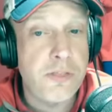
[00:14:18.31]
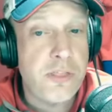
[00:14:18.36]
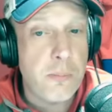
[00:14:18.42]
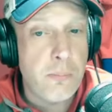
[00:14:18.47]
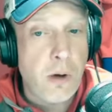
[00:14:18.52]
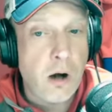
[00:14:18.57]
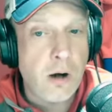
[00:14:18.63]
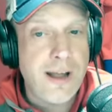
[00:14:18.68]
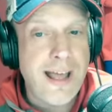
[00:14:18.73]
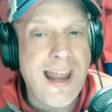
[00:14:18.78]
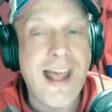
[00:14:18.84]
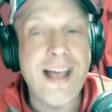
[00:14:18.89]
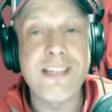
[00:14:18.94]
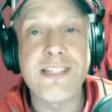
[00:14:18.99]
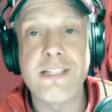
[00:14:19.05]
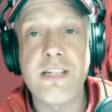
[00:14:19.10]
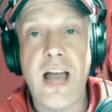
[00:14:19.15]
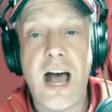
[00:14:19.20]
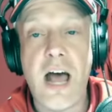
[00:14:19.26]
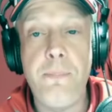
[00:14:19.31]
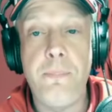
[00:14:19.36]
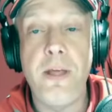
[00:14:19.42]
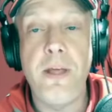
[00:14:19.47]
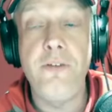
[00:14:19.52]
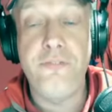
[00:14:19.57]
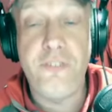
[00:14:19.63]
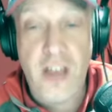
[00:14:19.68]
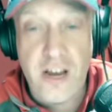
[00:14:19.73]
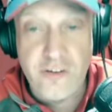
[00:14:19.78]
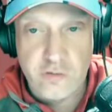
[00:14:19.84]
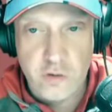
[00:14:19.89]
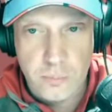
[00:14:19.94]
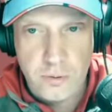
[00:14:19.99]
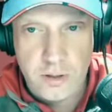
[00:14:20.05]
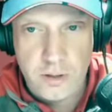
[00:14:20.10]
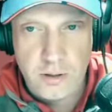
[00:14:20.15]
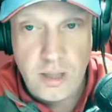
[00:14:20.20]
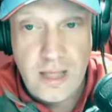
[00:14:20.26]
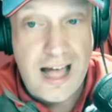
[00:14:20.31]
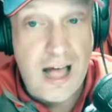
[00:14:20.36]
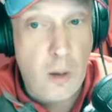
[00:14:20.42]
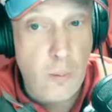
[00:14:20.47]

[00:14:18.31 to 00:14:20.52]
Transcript: but the market has not been favorable.